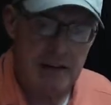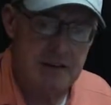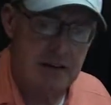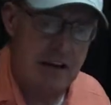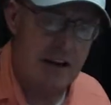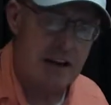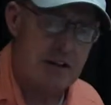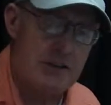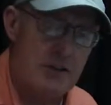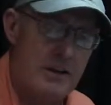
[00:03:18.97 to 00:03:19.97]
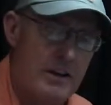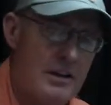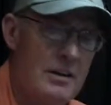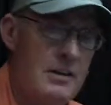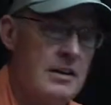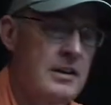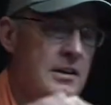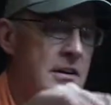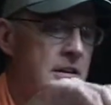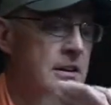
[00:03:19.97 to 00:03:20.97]
being said, I can show you
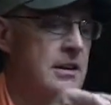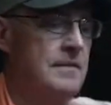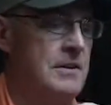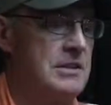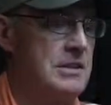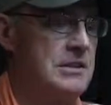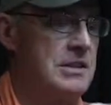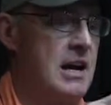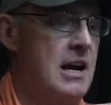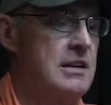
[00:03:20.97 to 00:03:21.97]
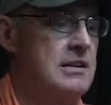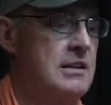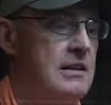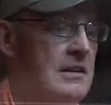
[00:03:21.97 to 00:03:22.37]
the difference in size,